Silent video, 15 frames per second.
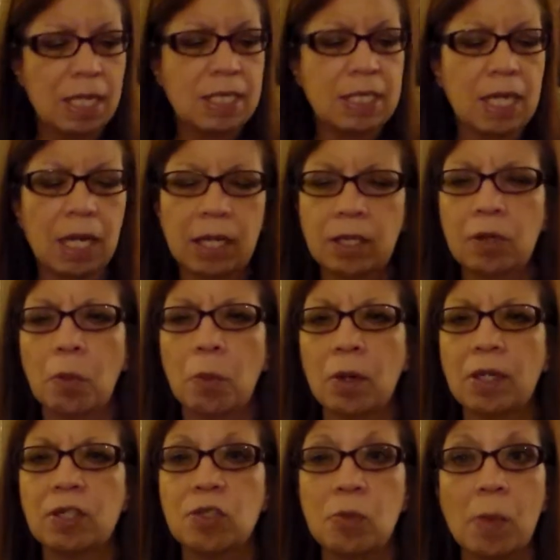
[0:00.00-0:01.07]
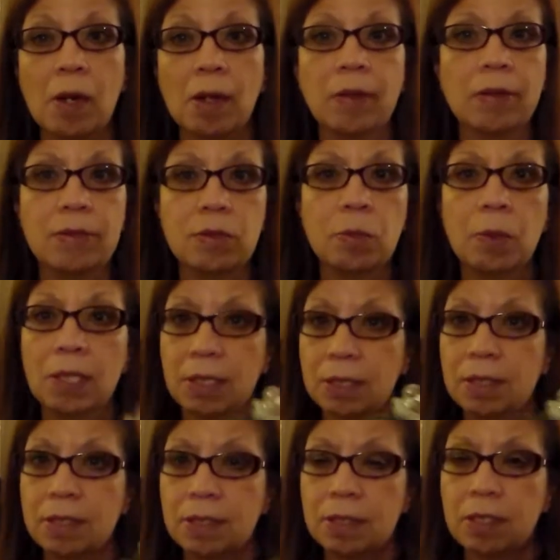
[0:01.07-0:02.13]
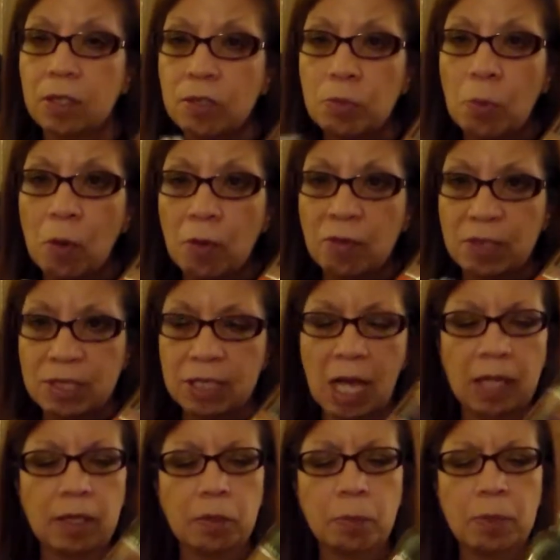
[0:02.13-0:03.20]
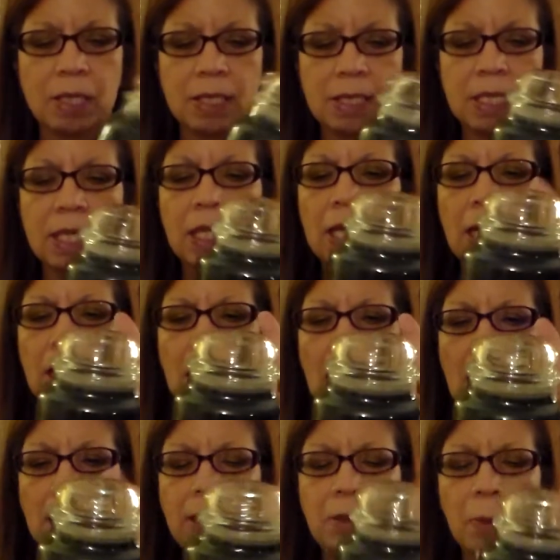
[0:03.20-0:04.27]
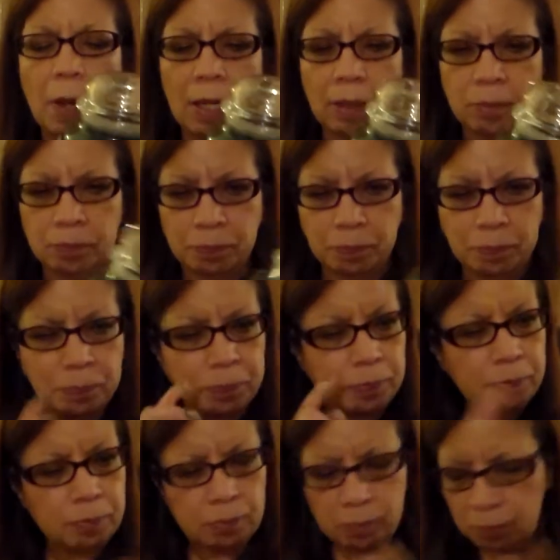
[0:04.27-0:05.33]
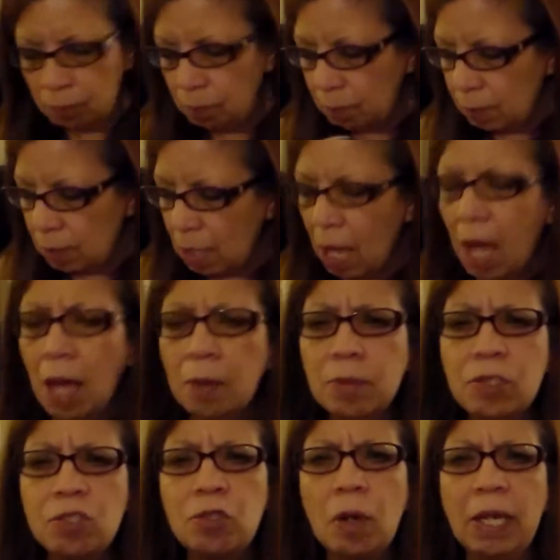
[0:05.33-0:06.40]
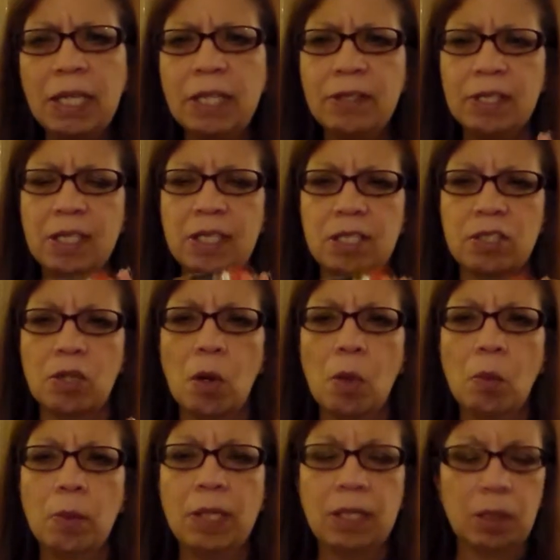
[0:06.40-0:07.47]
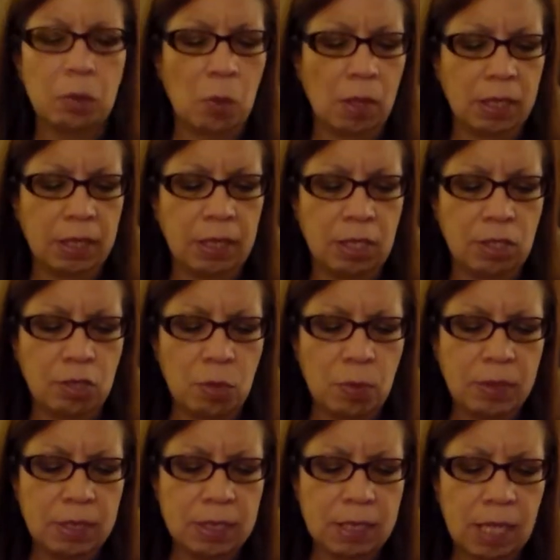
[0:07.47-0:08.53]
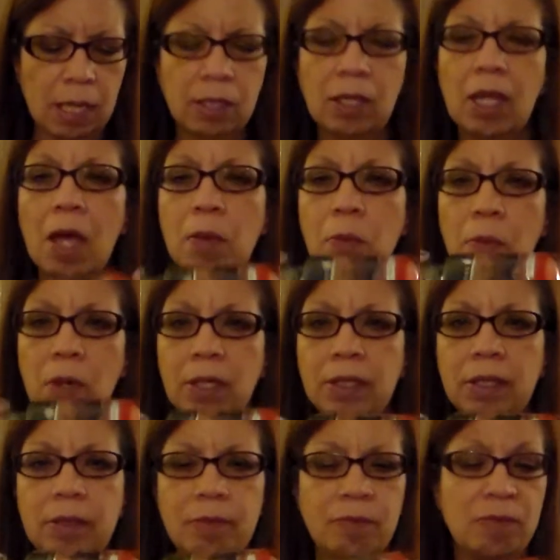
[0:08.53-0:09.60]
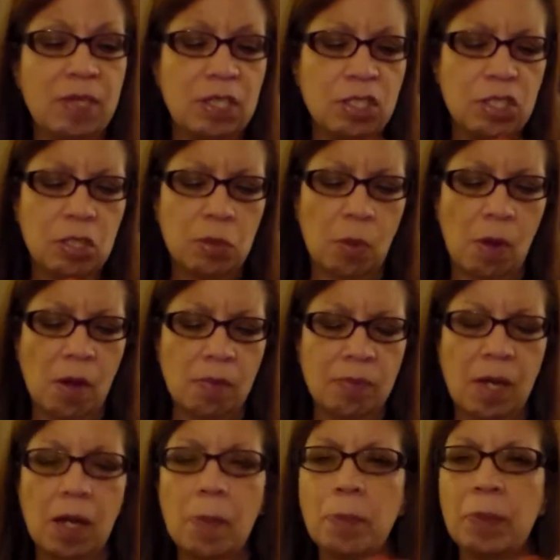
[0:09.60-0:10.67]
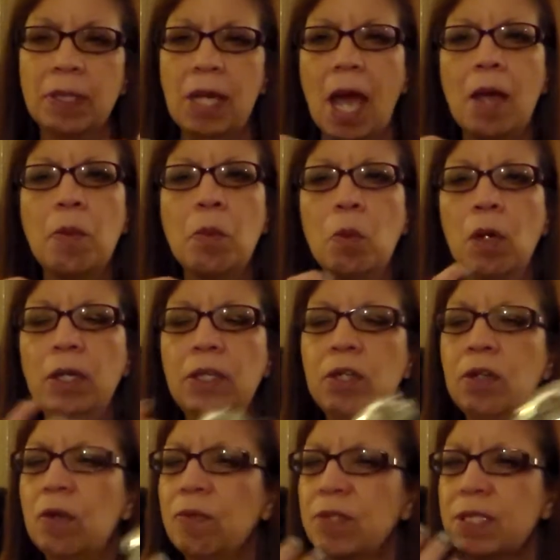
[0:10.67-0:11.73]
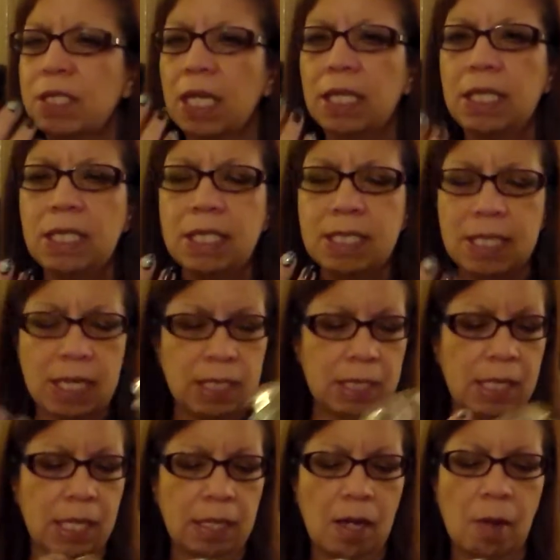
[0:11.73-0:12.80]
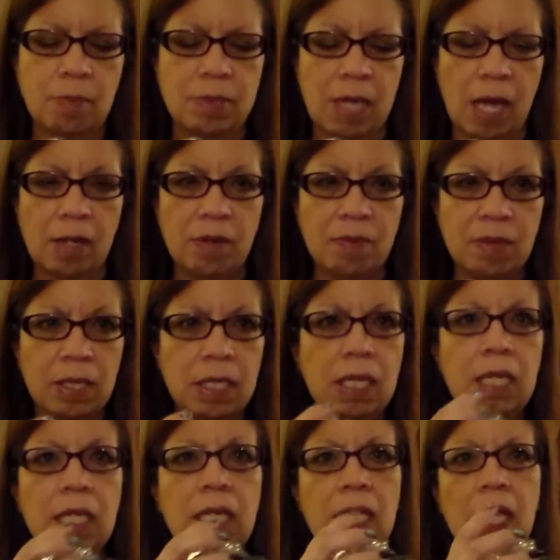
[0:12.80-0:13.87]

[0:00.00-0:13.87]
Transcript: it's not going to work as well as when it, there's more of a solid base. Anyway, I was trying to think this whole weekend, what could I do with this candle? I want to finish it off, but I want to know if there's any scent that comes out of it.